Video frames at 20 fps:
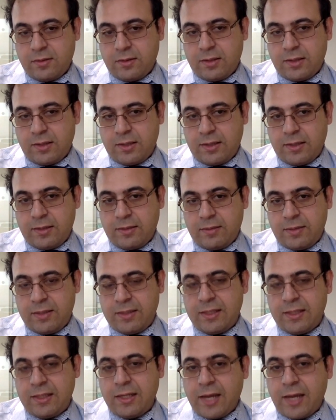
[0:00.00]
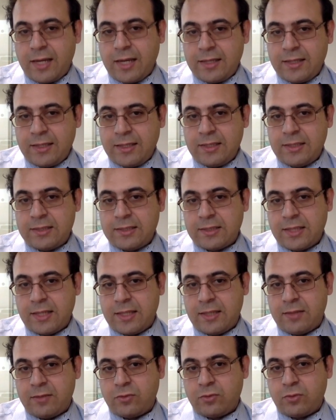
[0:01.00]
uh, in the 90s
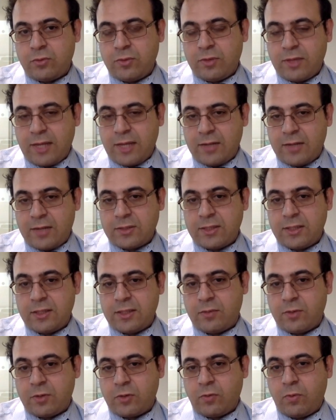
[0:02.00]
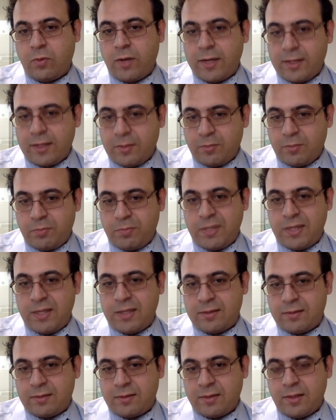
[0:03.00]
and 2000, there were quite a
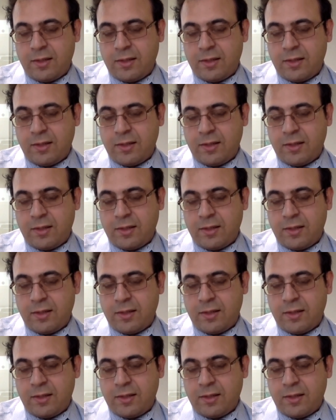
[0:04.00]
bit.